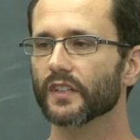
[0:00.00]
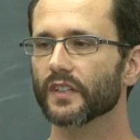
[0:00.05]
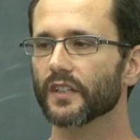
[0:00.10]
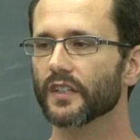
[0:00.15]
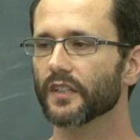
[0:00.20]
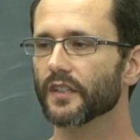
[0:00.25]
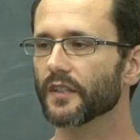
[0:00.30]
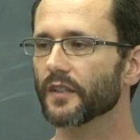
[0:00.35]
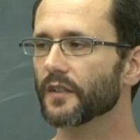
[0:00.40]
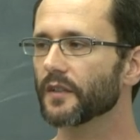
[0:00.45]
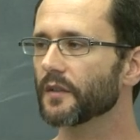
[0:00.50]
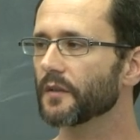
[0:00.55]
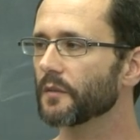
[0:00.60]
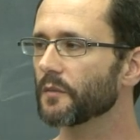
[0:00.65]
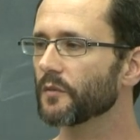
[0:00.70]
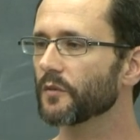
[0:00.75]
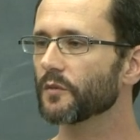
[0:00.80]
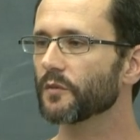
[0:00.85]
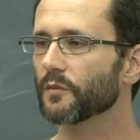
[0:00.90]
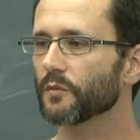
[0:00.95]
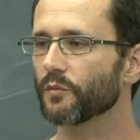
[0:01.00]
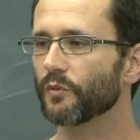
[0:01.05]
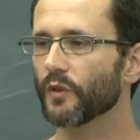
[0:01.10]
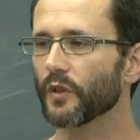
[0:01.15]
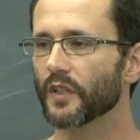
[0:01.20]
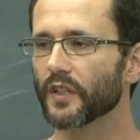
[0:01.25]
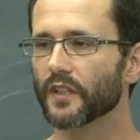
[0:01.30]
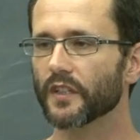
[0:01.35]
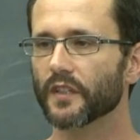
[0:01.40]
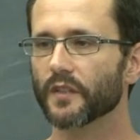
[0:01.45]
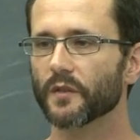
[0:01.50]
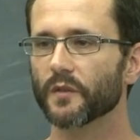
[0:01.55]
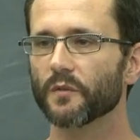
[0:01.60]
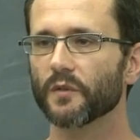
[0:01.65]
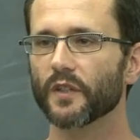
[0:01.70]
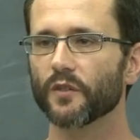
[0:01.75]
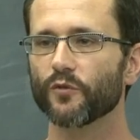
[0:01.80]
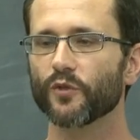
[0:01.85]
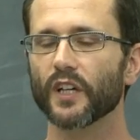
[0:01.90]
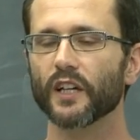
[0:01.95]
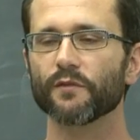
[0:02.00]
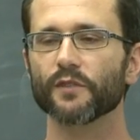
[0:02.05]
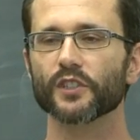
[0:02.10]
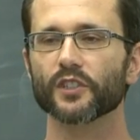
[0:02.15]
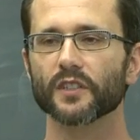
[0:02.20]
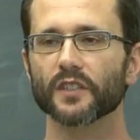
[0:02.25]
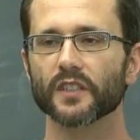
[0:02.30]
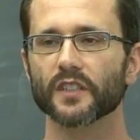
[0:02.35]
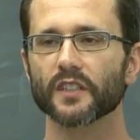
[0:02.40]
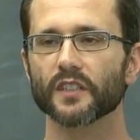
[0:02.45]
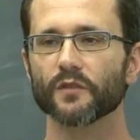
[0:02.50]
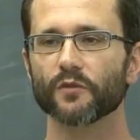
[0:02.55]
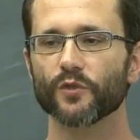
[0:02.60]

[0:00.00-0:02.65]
um, uh, if we have a uh,